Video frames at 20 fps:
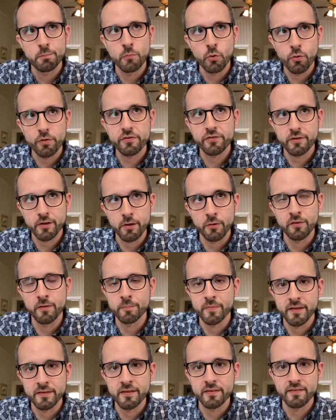more so
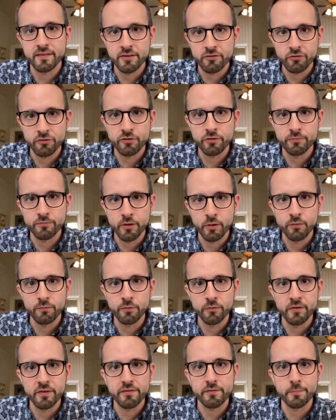than my decision to
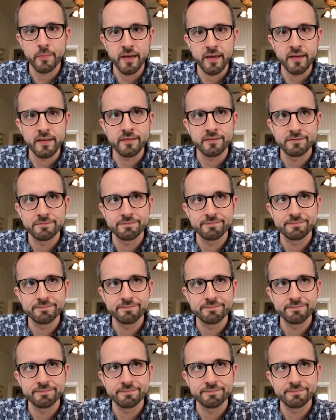vote for this man.